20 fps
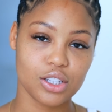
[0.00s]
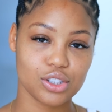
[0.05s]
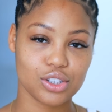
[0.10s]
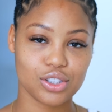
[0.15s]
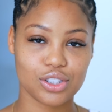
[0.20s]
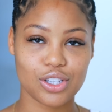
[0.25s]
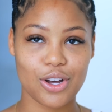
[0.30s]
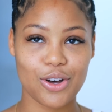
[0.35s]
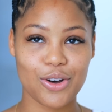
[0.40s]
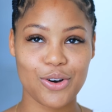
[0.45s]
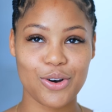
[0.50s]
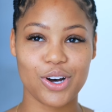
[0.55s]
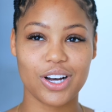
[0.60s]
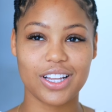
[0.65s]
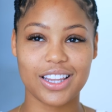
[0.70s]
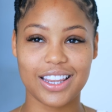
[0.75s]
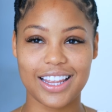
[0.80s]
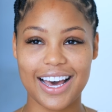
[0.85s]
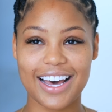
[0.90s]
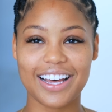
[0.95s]

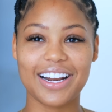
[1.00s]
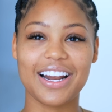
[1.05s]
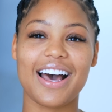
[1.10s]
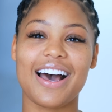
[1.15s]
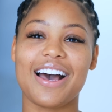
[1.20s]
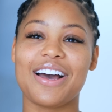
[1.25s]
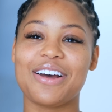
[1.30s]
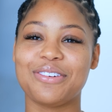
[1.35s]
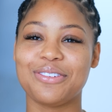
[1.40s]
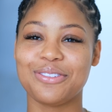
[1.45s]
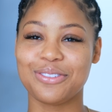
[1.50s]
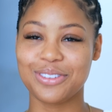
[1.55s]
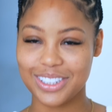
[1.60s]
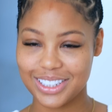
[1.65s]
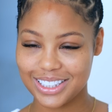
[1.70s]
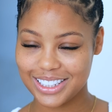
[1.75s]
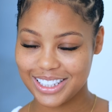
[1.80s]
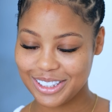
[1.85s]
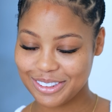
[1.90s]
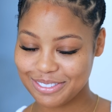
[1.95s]
So that I
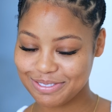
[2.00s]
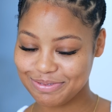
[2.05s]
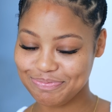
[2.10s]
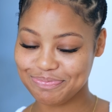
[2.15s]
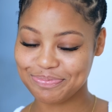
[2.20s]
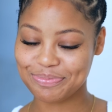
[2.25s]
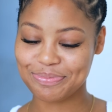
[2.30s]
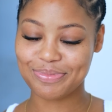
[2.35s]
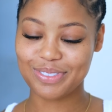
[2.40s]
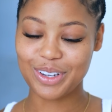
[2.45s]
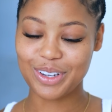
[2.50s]
really